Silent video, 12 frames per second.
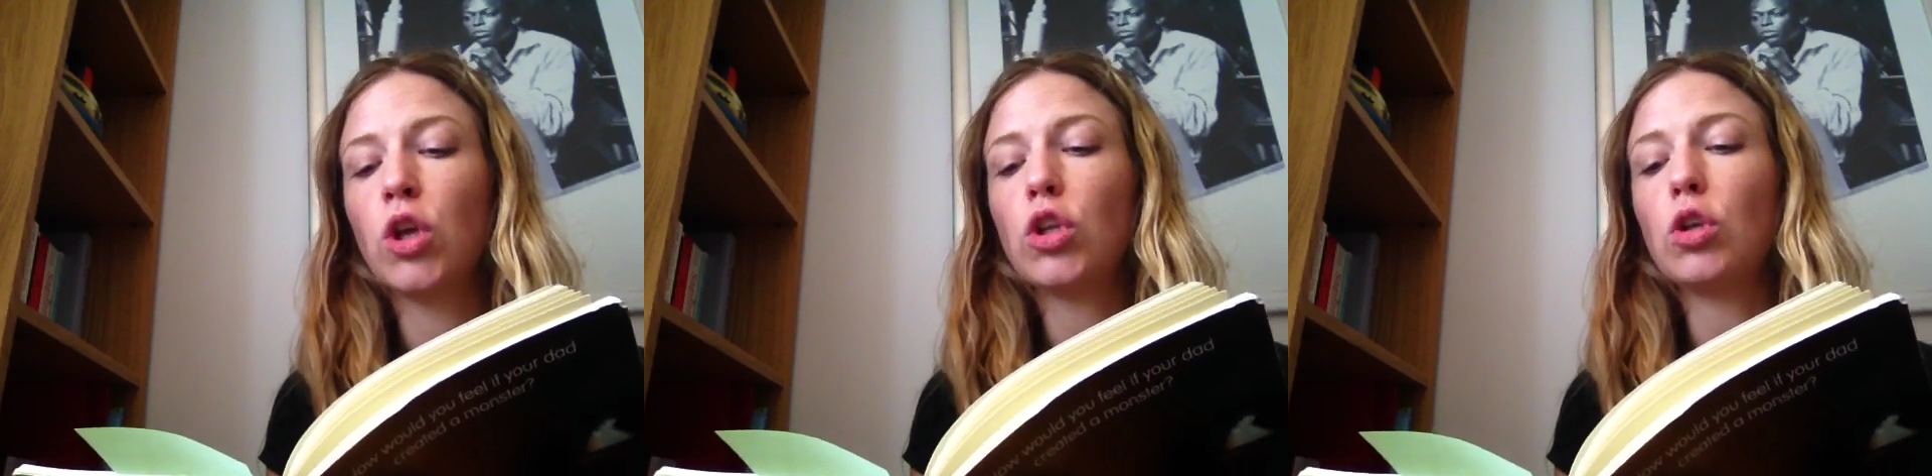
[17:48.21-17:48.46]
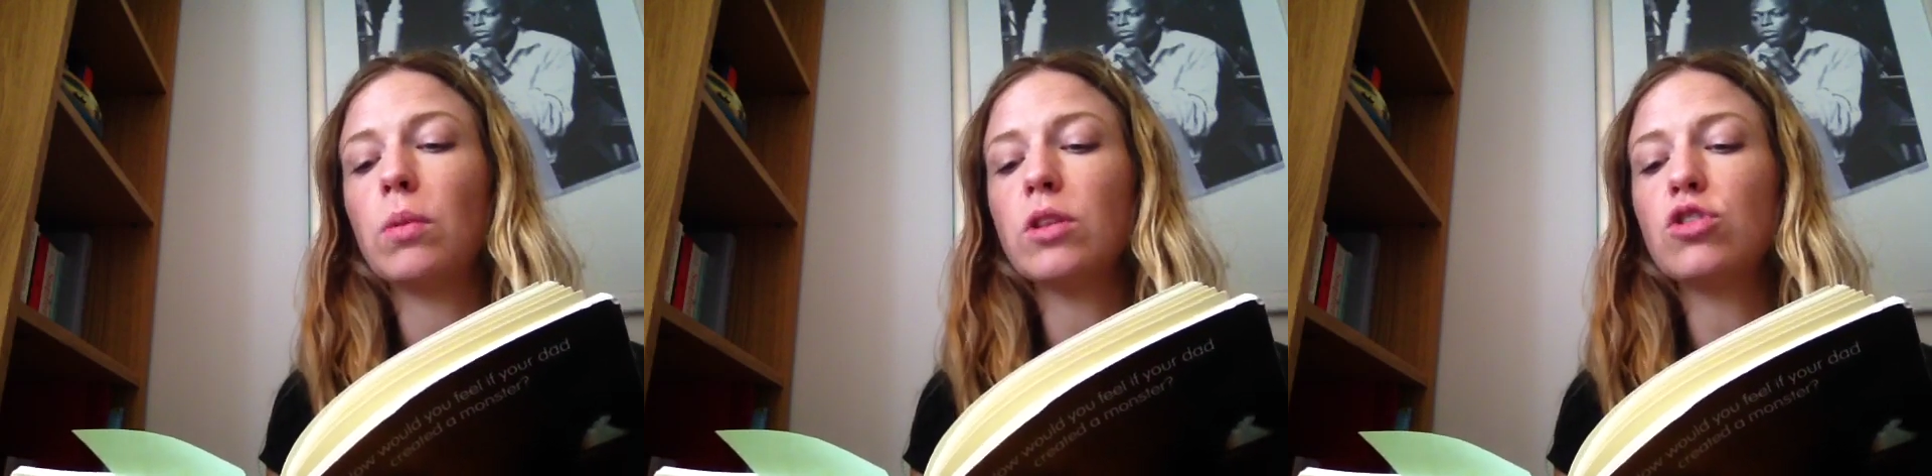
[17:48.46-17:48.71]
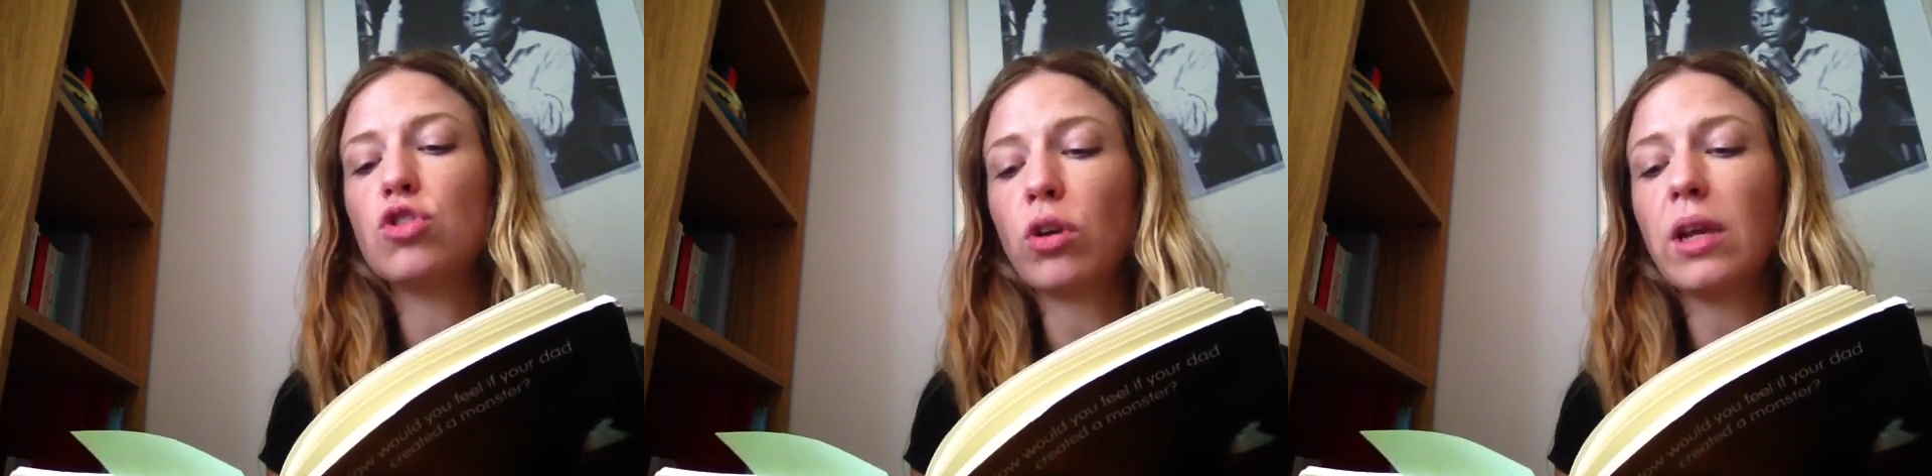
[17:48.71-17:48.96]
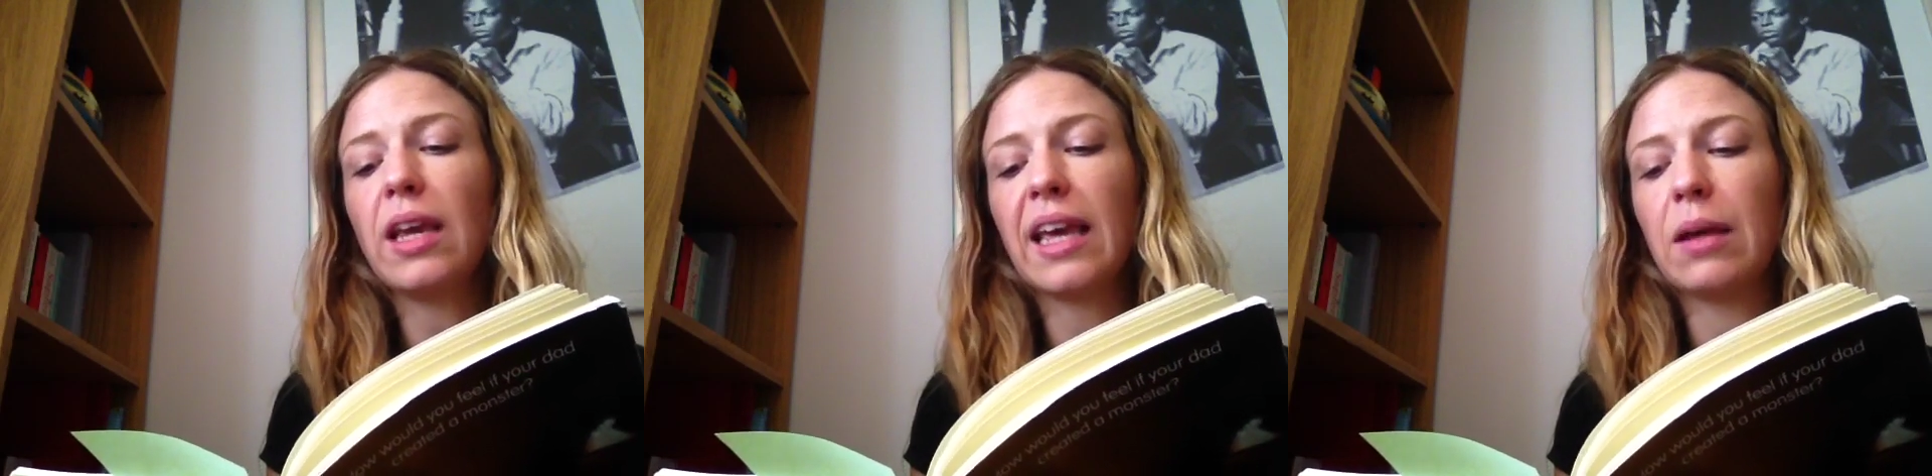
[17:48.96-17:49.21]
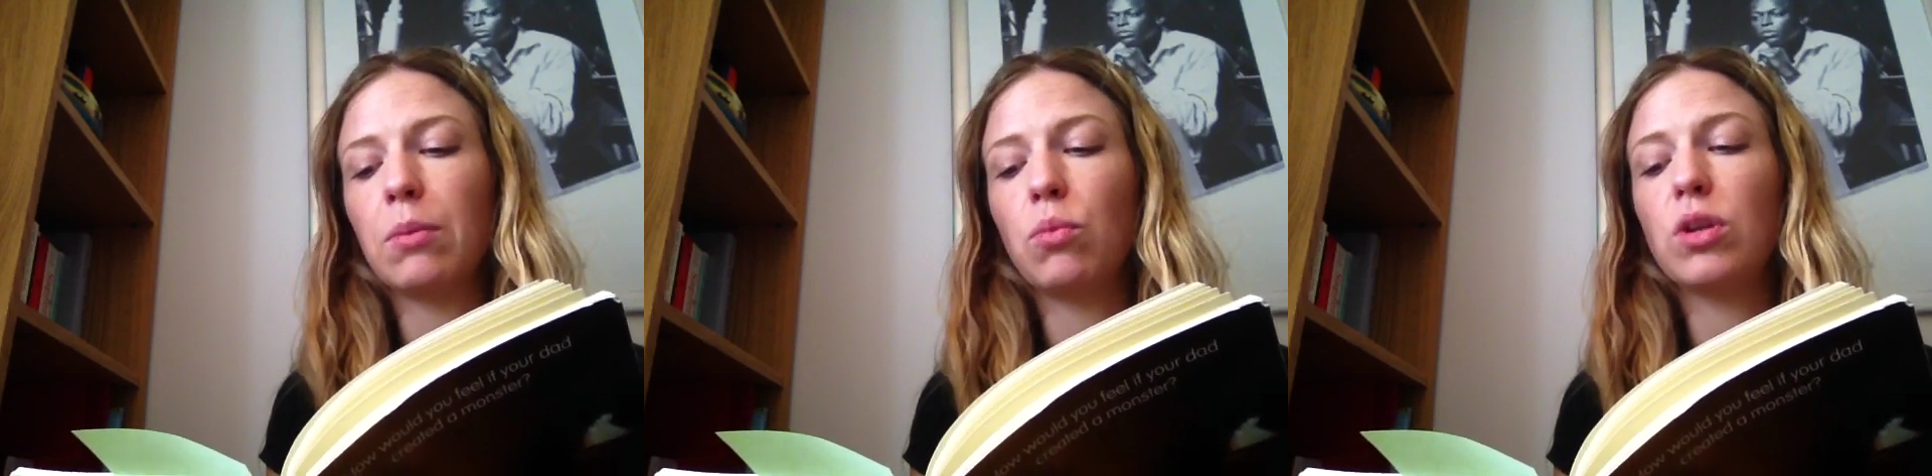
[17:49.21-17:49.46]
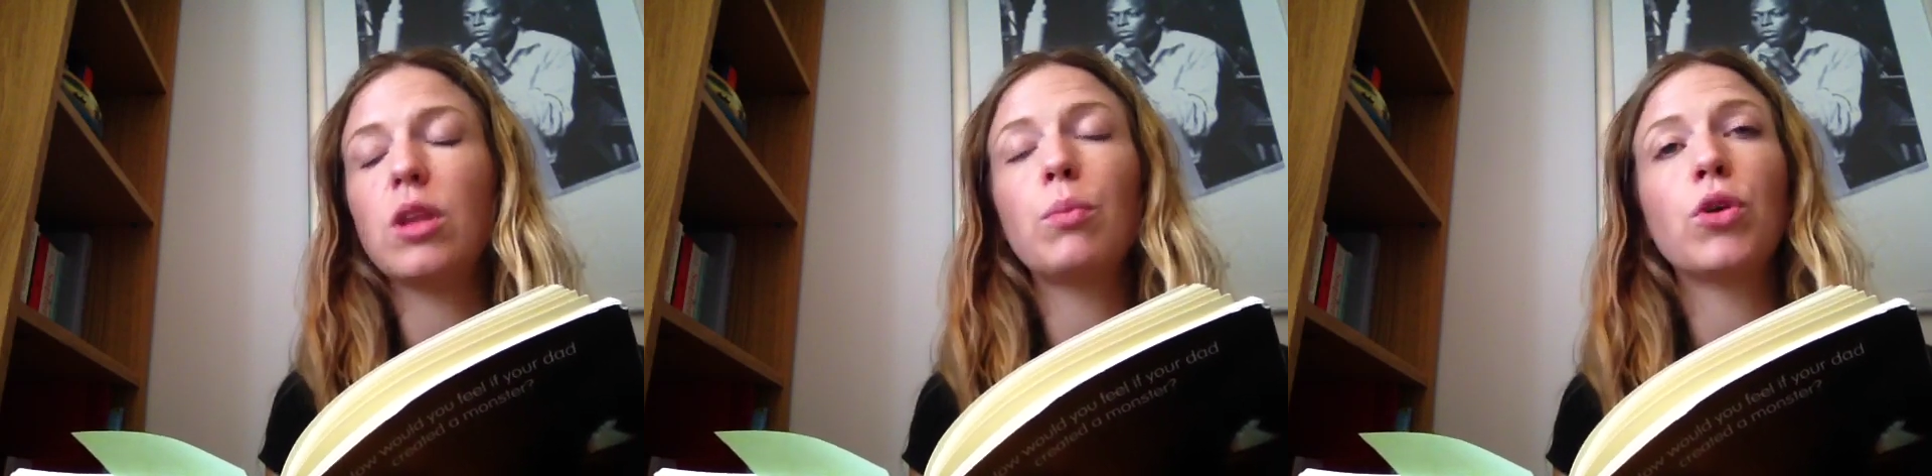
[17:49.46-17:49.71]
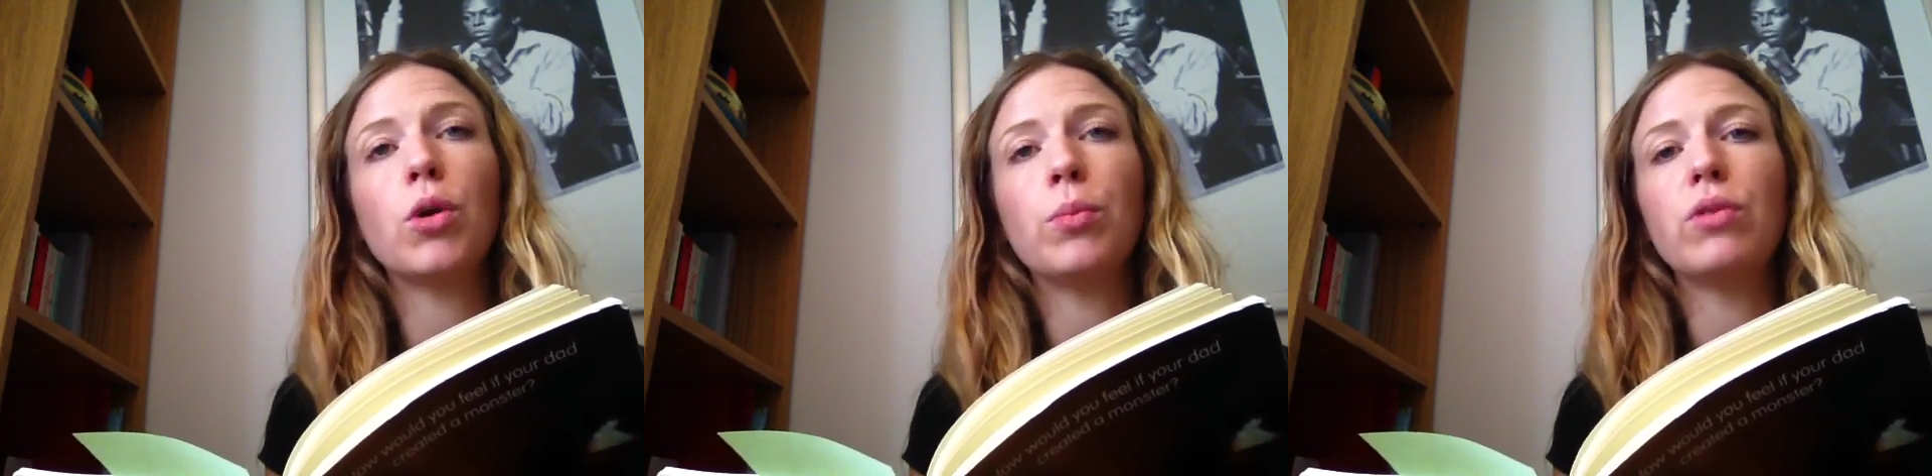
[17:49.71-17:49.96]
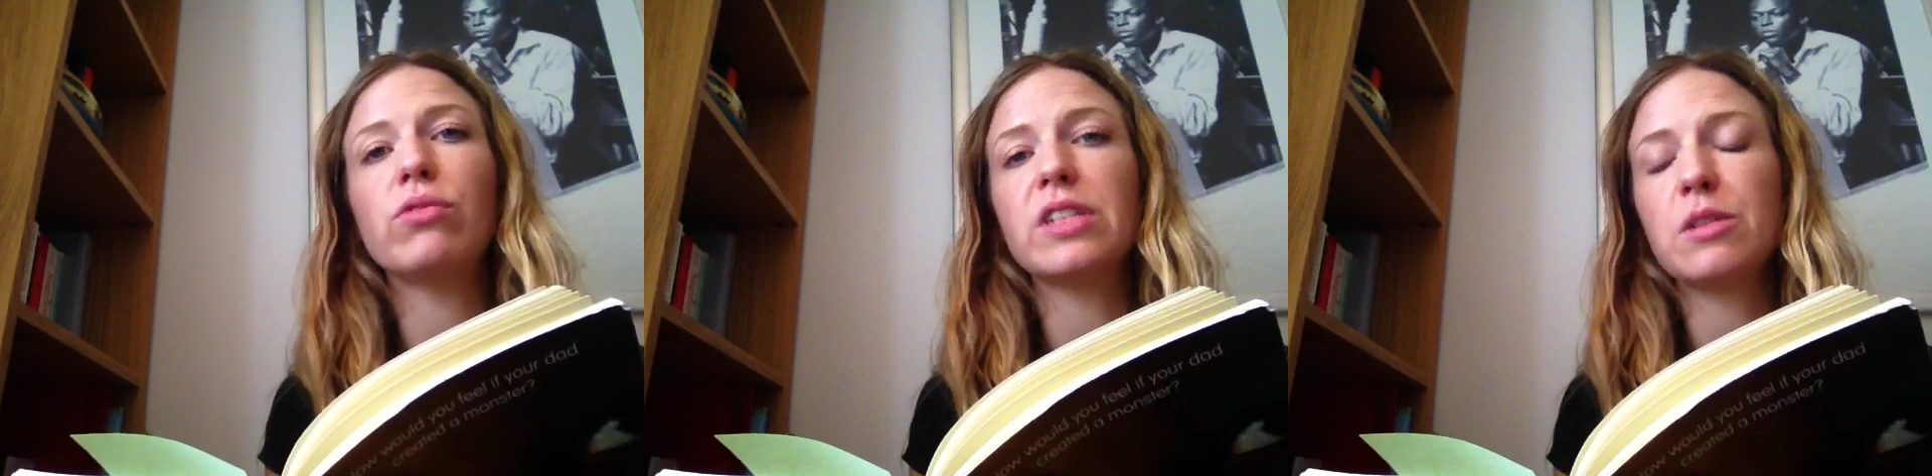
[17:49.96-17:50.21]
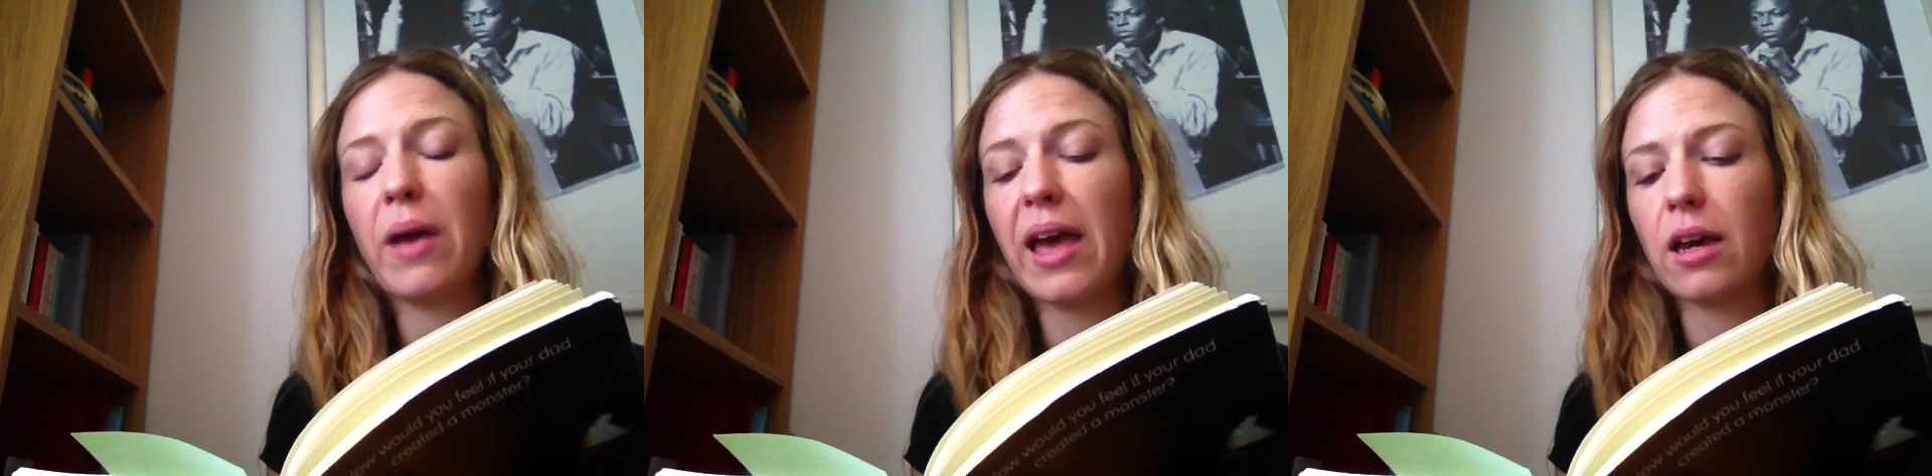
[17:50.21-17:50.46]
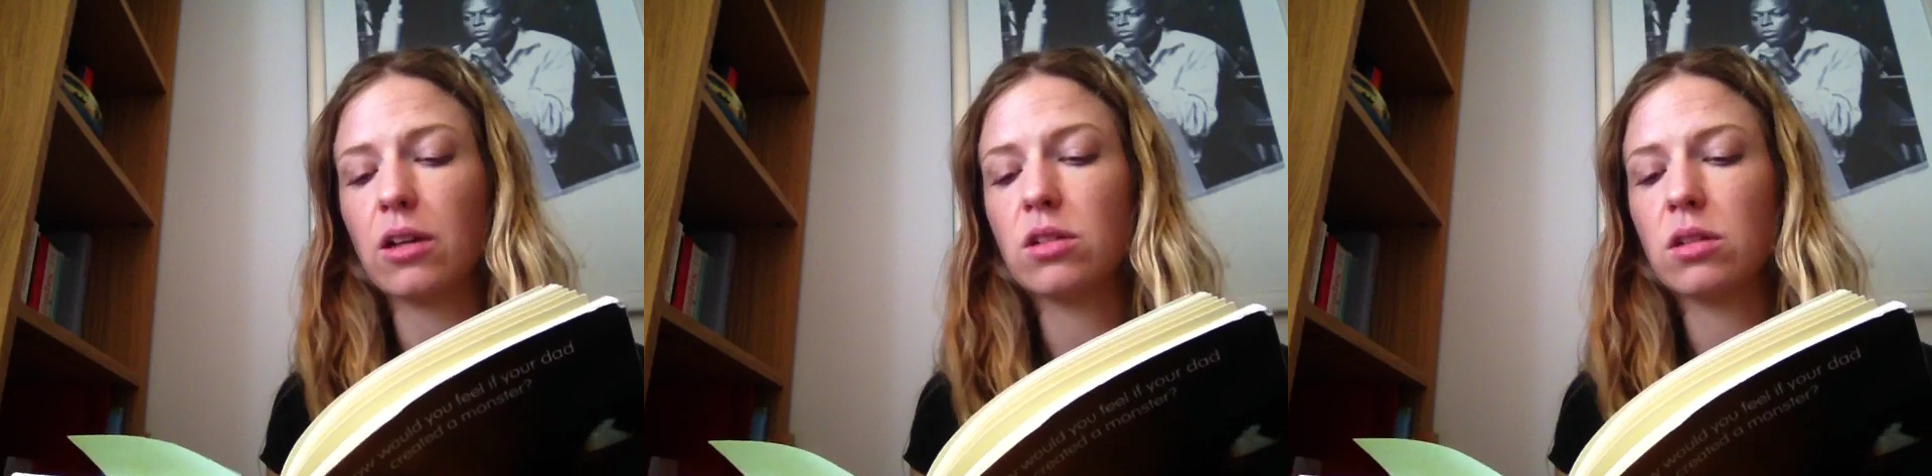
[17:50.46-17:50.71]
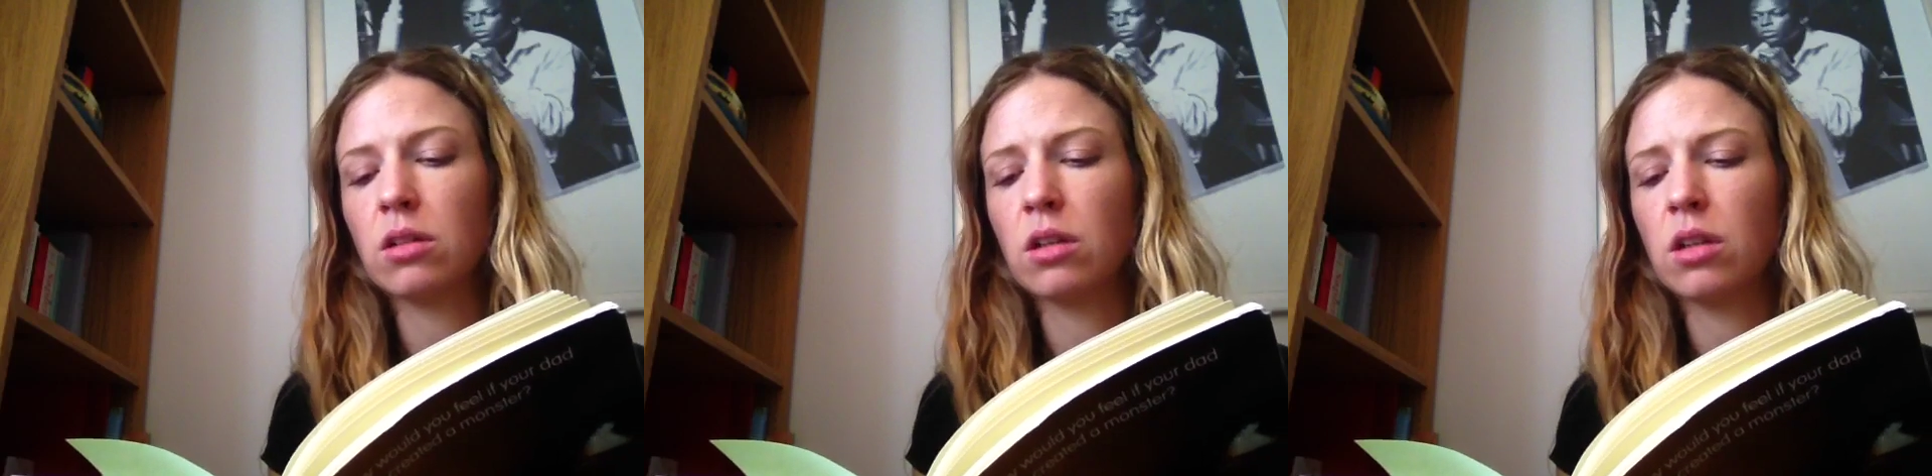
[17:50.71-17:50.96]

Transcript: You must treat him with the proper respect.